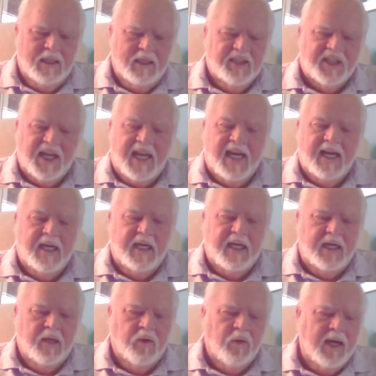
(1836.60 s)

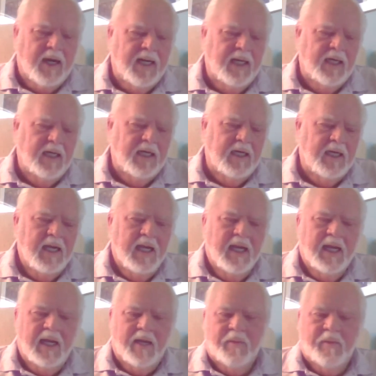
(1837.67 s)
Sandy and Randy
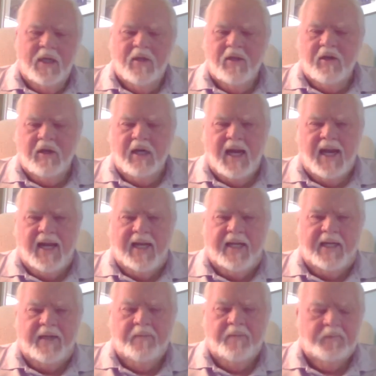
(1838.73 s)
and Mother and Daddy.